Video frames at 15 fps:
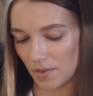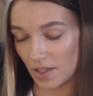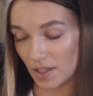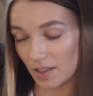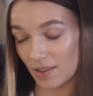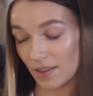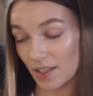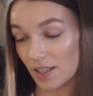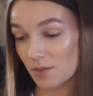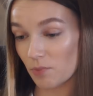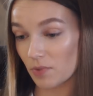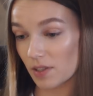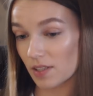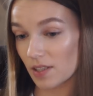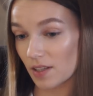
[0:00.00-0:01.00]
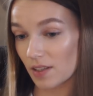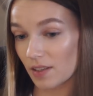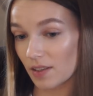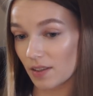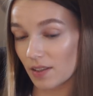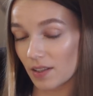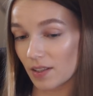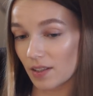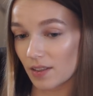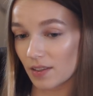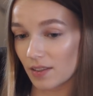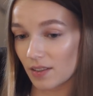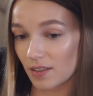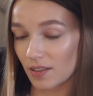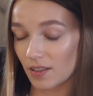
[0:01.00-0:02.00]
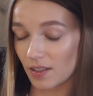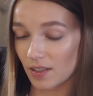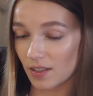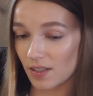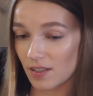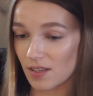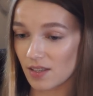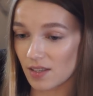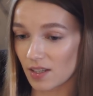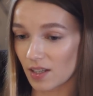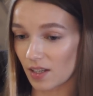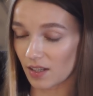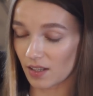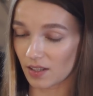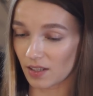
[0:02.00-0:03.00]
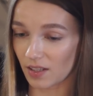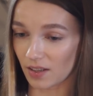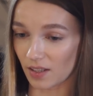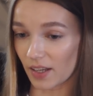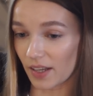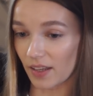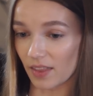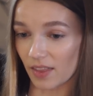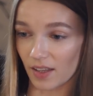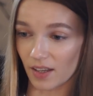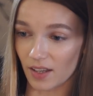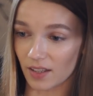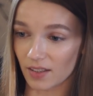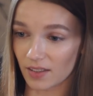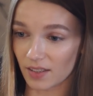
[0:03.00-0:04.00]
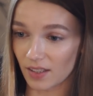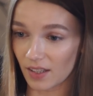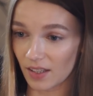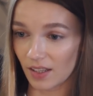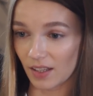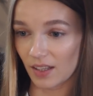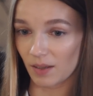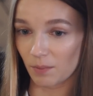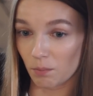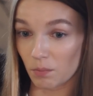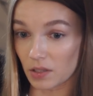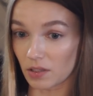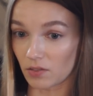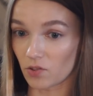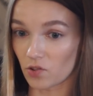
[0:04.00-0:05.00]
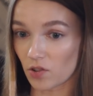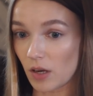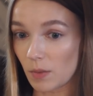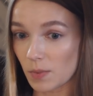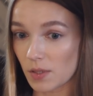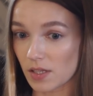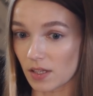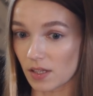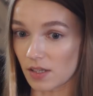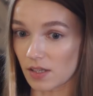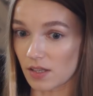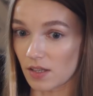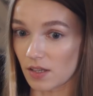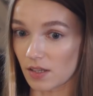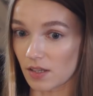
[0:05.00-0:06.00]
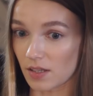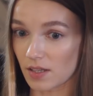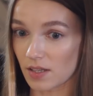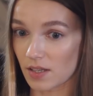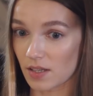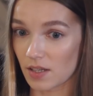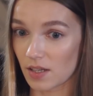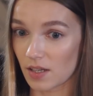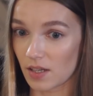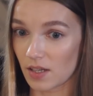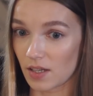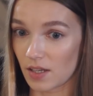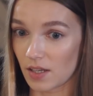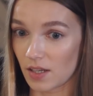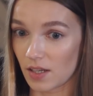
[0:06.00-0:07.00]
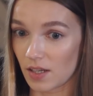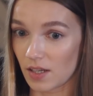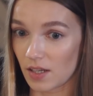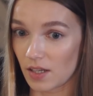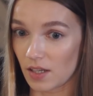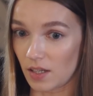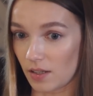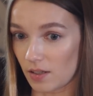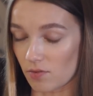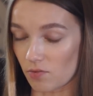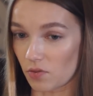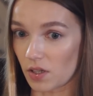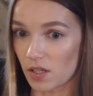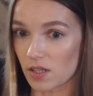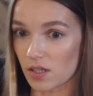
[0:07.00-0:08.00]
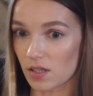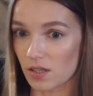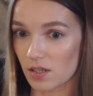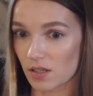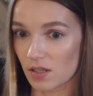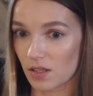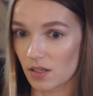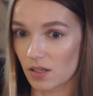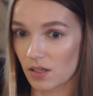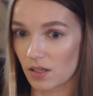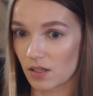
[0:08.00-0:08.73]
Like, let's pretend that he doesn't say anything like that, but if Trump says this, he's racist.